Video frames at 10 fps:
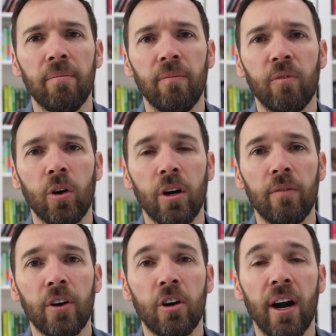for
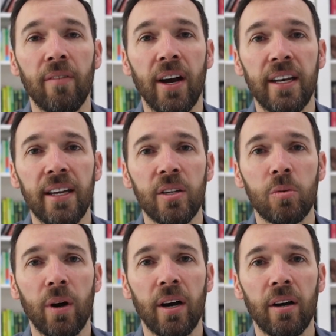creative
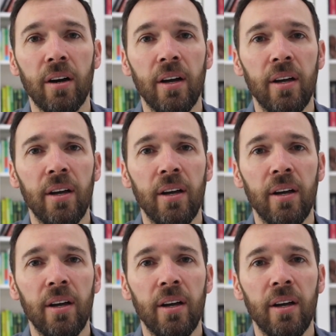ideas where